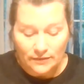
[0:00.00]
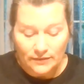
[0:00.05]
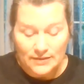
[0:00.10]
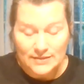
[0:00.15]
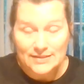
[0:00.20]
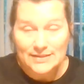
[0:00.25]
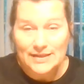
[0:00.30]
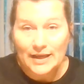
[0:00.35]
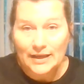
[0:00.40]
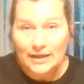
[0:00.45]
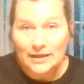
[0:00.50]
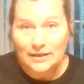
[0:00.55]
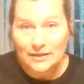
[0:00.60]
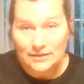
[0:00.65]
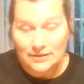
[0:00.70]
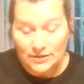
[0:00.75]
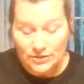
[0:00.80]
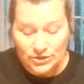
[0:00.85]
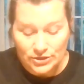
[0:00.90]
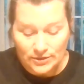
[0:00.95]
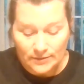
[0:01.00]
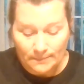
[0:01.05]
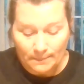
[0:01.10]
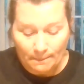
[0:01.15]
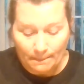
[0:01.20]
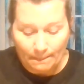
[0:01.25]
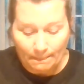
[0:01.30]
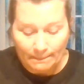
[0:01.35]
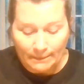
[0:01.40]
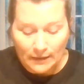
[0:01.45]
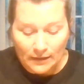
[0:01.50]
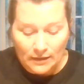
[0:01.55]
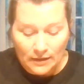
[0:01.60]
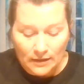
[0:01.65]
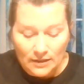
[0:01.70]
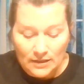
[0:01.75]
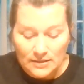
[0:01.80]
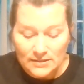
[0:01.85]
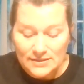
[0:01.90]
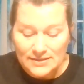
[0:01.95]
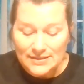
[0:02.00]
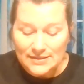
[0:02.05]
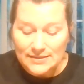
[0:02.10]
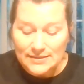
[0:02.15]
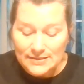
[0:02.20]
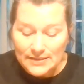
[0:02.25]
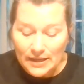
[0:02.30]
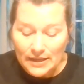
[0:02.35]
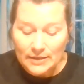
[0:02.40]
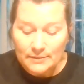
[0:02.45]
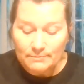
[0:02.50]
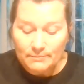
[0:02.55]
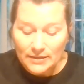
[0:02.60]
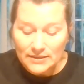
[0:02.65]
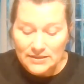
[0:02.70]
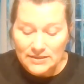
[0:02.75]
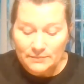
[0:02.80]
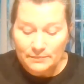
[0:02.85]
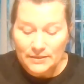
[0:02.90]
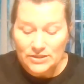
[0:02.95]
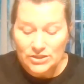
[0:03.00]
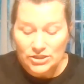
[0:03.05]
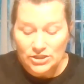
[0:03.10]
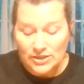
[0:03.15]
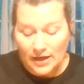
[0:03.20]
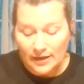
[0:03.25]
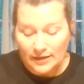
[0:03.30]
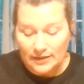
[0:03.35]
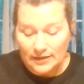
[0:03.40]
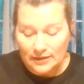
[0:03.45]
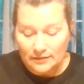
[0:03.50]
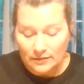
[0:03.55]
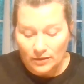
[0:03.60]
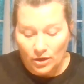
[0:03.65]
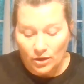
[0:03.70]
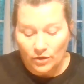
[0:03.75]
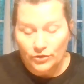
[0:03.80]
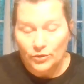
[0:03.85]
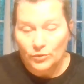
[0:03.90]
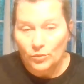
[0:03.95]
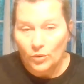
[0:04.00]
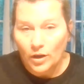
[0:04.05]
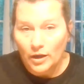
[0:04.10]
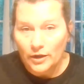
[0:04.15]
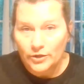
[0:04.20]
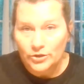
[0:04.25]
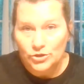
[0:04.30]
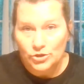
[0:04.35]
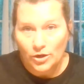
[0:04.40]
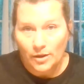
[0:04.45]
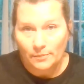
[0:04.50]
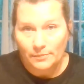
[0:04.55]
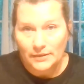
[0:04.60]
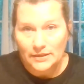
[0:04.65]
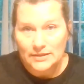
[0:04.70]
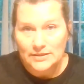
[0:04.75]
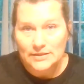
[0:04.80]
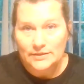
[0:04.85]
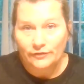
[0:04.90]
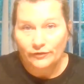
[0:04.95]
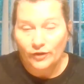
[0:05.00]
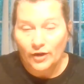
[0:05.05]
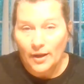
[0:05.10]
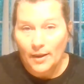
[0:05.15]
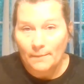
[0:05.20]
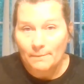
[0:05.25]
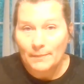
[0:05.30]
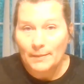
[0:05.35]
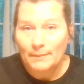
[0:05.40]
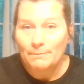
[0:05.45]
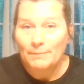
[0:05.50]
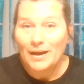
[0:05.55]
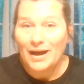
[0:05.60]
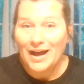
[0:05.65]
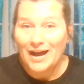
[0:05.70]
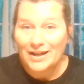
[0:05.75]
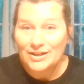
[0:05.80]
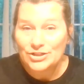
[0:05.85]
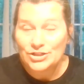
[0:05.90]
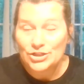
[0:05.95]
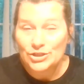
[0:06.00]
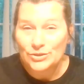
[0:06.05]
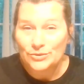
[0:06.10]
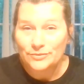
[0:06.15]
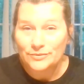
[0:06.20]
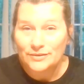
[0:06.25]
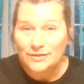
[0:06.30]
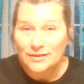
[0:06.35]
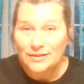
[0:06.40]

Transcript: The second condition is the sun must be shining on the water droplets from behind you.